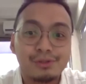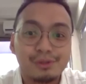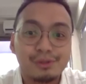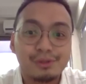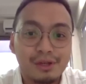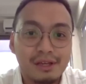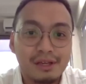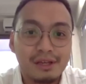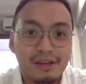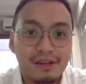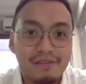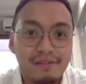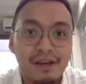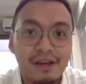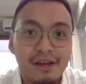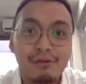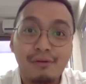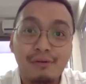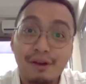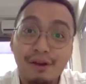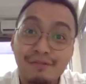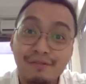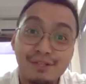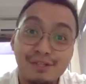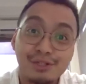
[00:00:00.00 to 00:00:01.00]
giving a
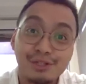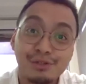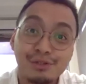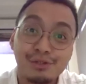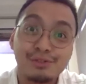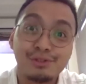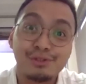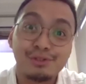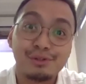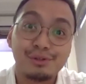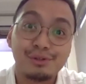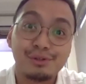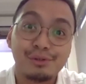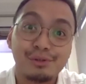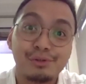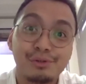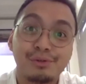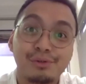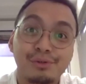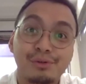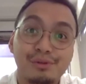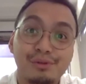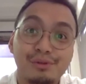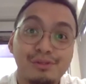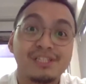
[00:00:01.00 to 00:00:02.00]
revenue to
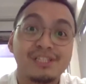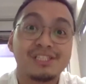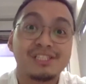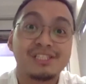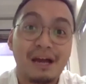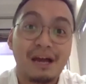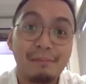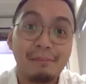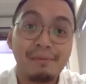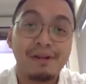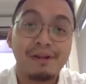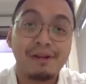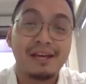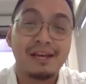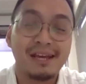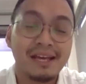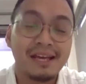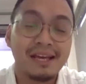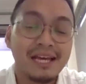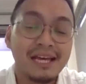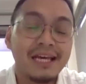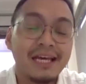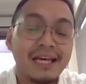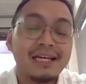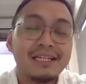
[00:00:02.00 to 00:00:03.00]
this company.
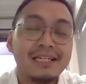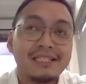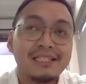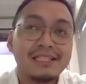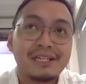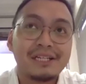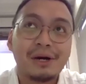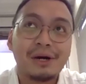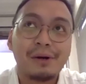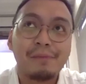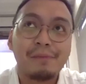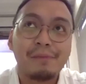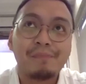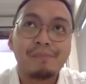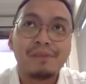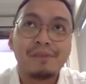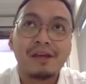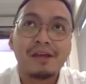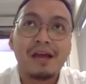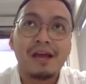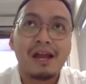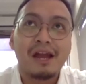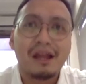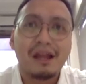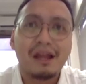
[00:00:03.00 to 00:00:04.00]
So,
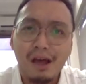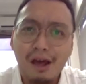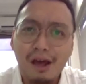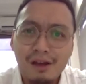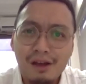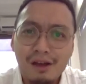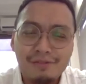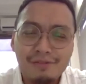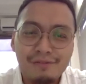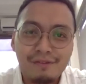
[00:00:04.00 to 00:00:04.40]
and a lot of